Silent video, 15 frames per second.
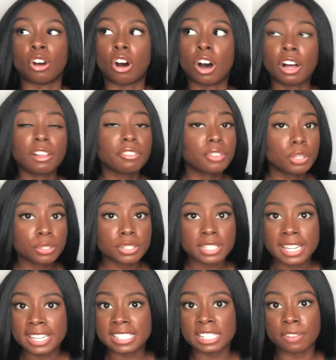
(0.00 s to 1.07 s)
all those
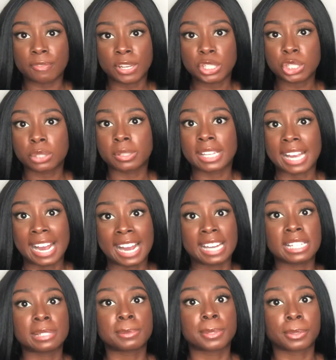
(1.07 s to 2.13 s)
things eventually add
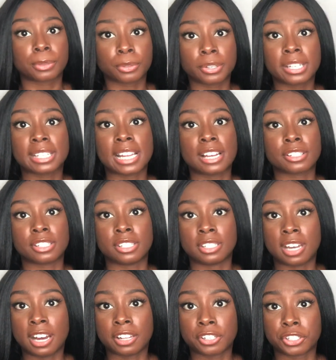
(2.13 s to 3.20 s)
up to
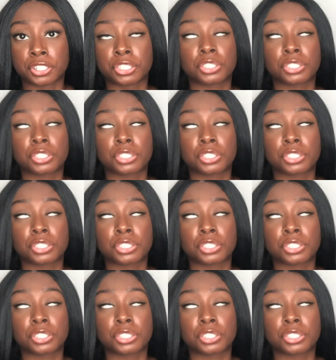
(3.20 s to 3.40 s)
$3,000.